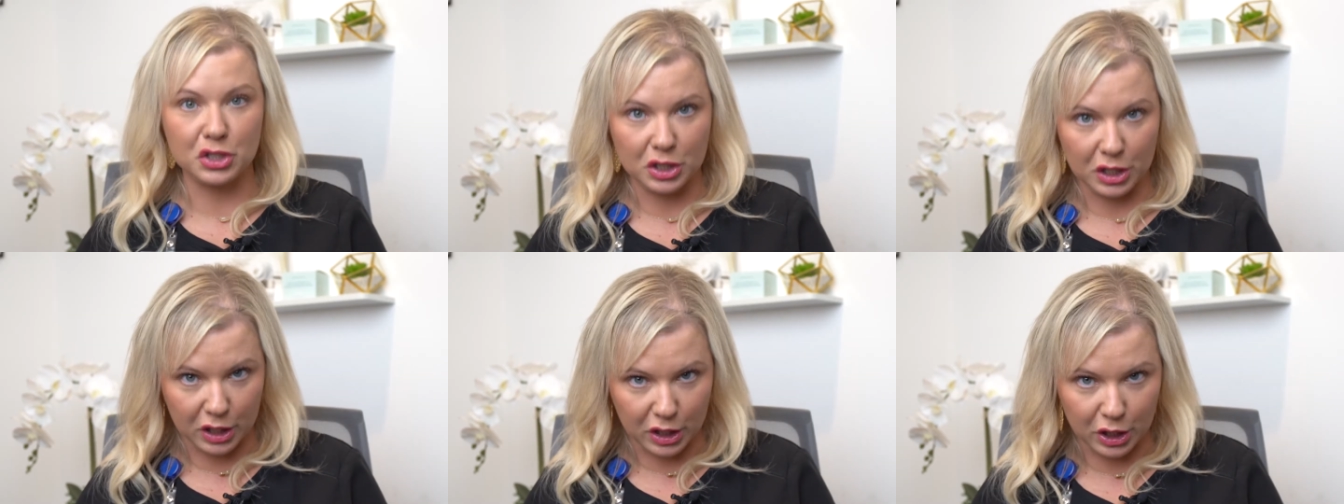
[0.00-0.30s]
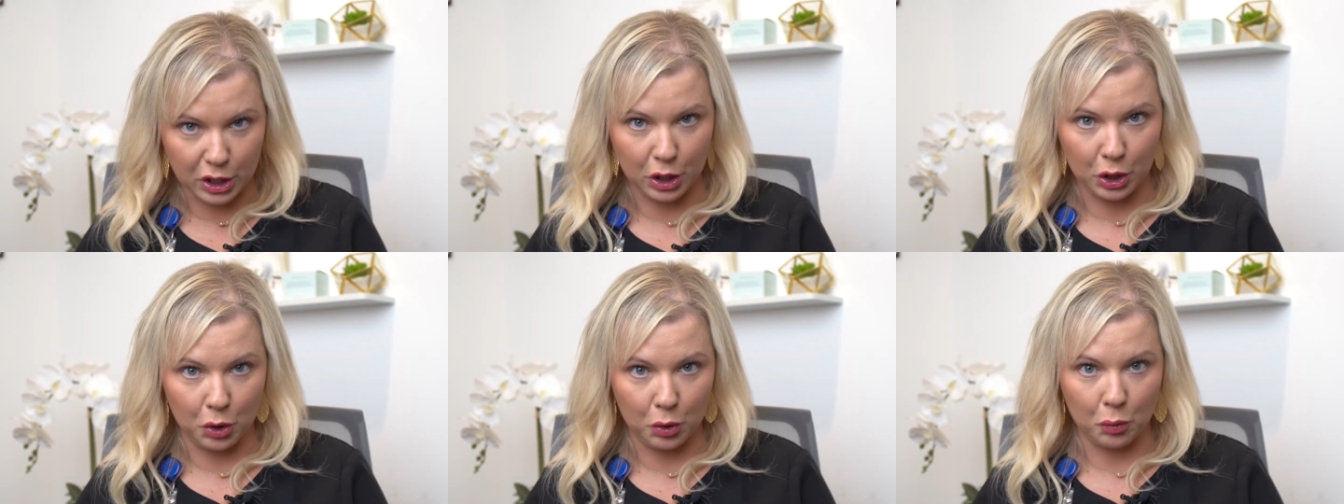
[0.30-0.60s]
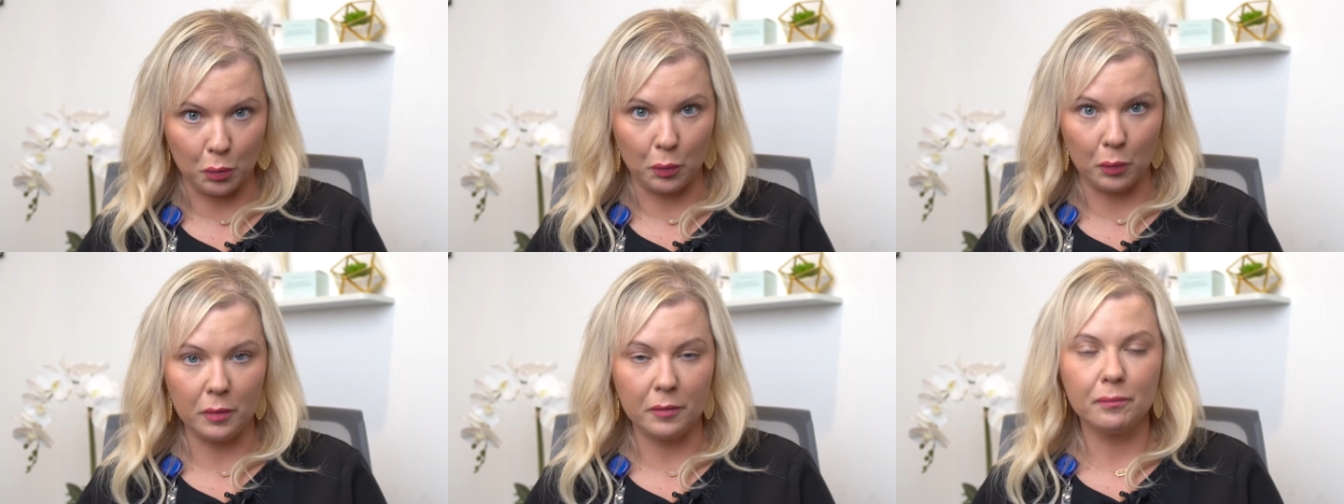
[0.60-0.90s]
to
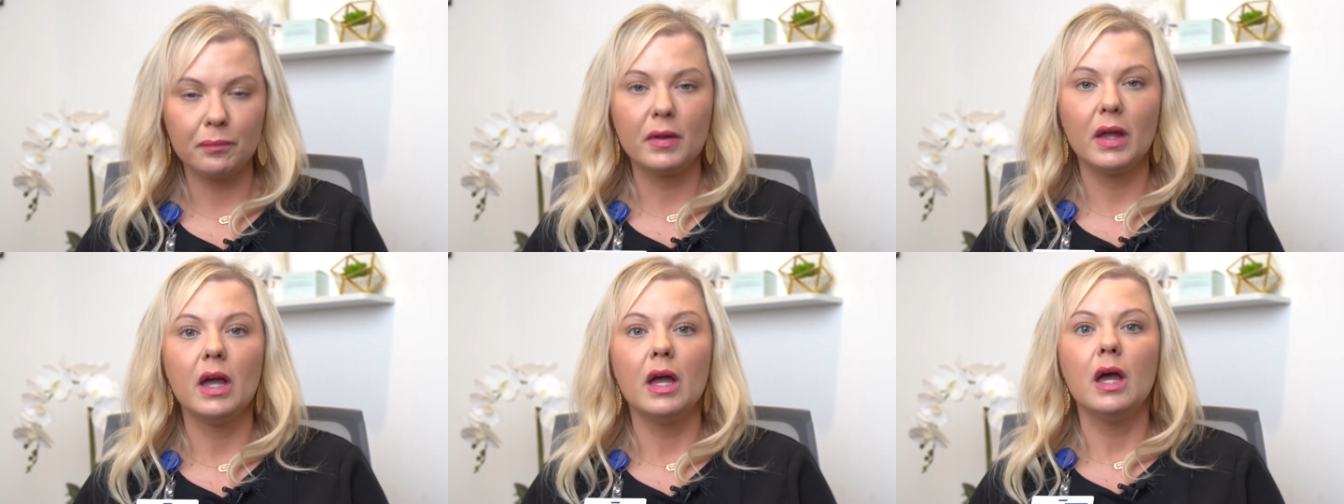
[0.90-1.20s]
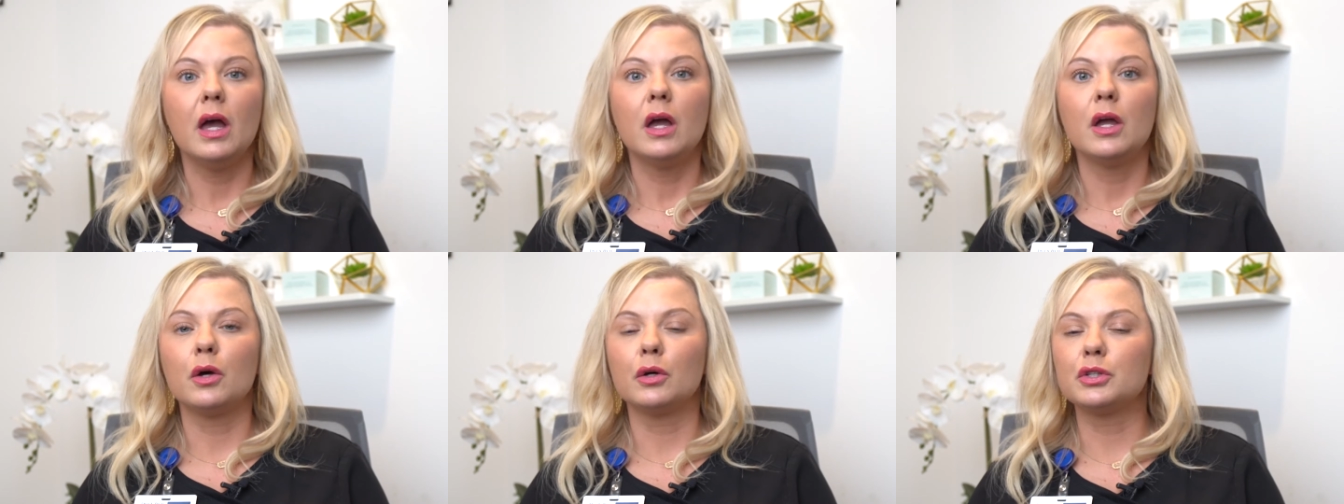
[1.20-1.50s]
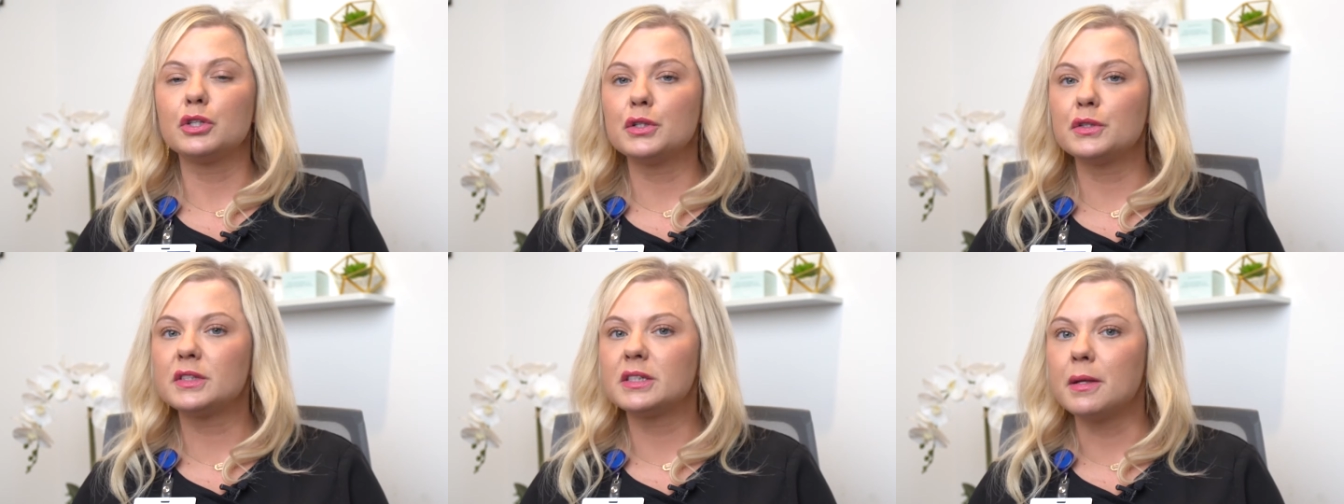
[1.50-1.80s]
you. You'll
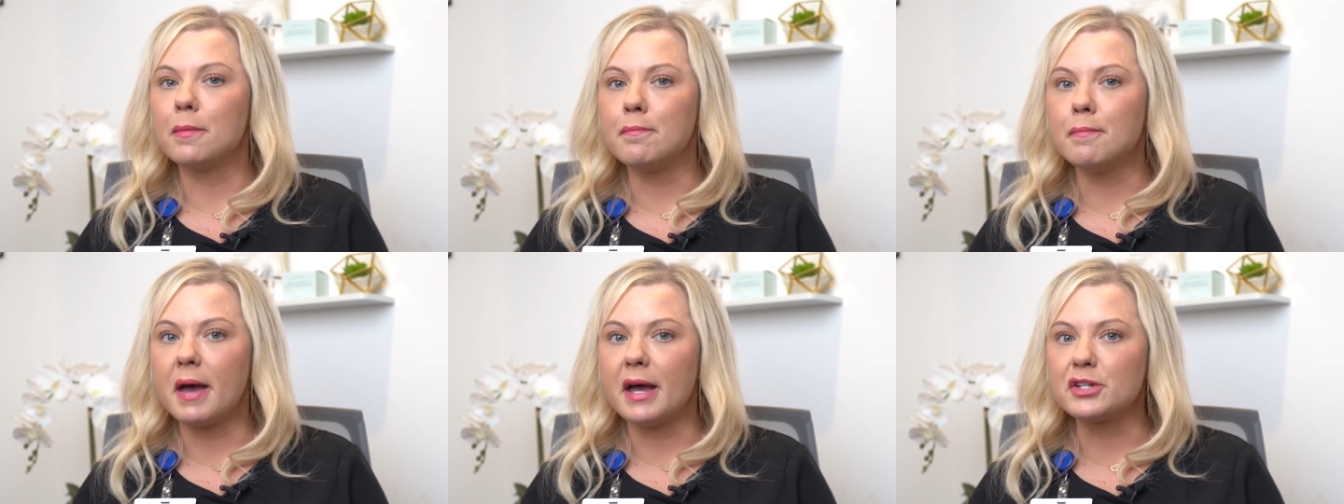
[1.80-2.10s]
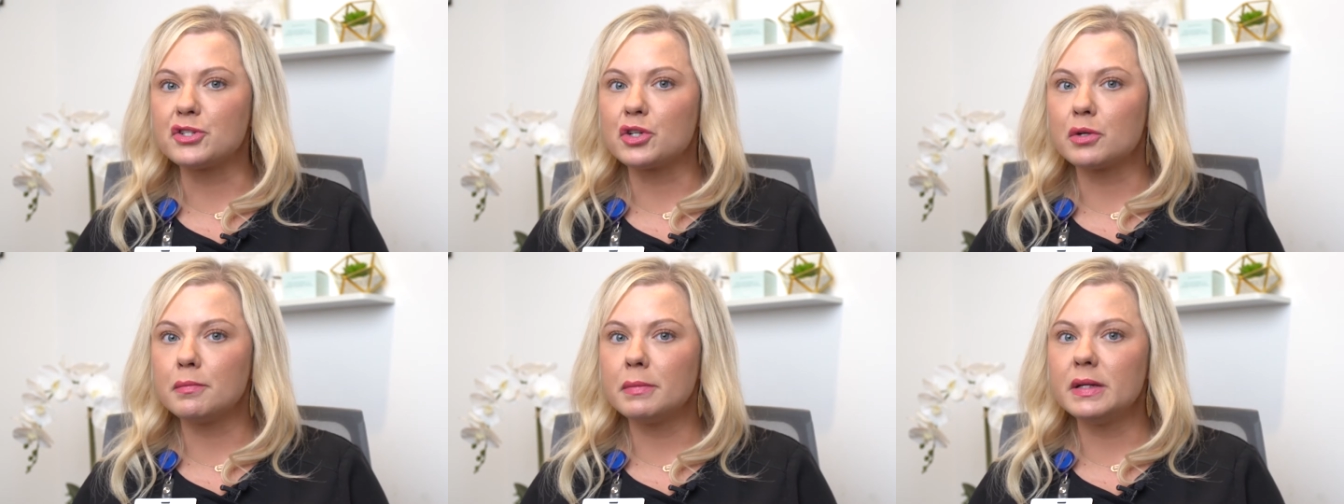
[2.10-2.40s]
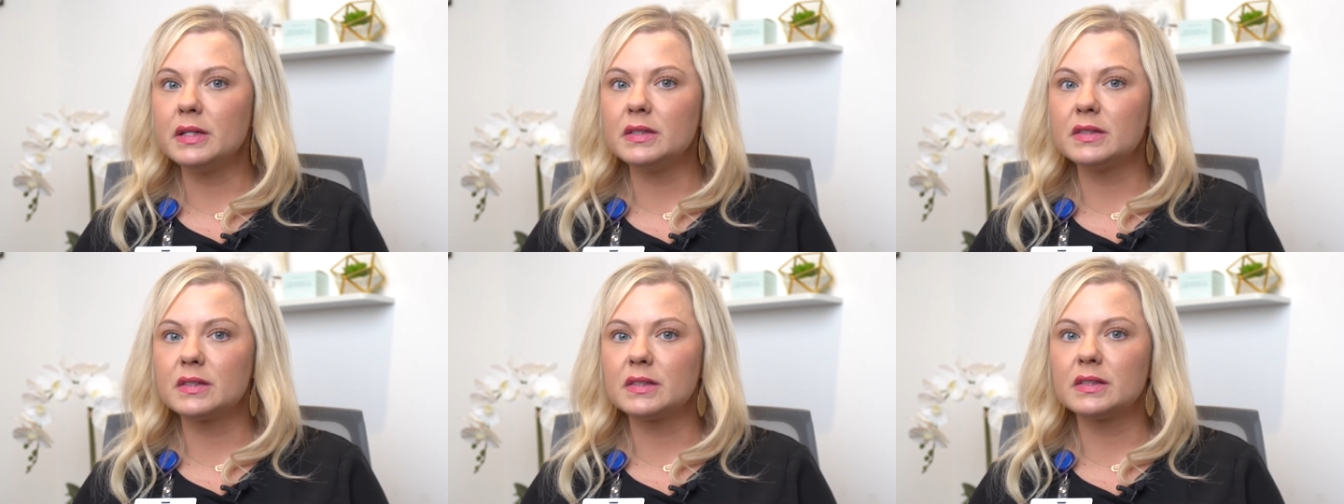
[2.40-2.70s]
do some
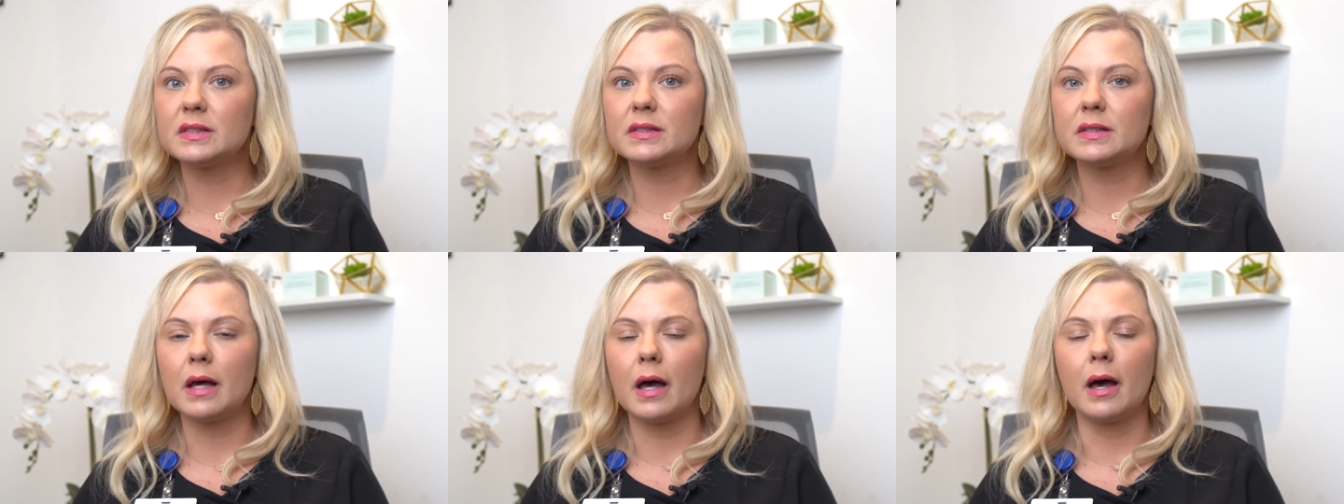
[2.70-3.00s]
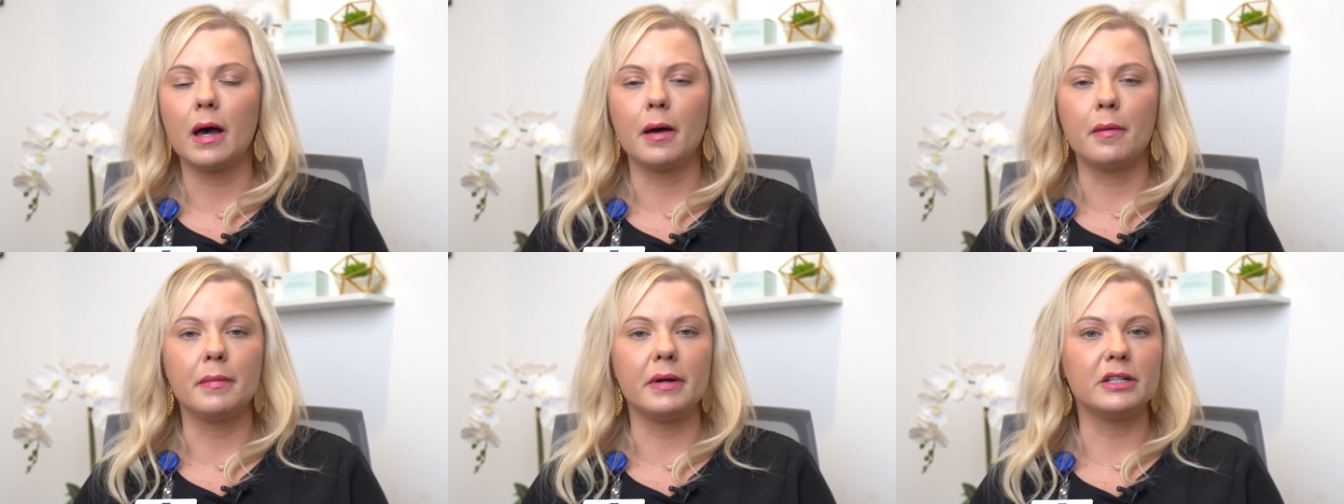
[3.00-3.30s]
measurements um,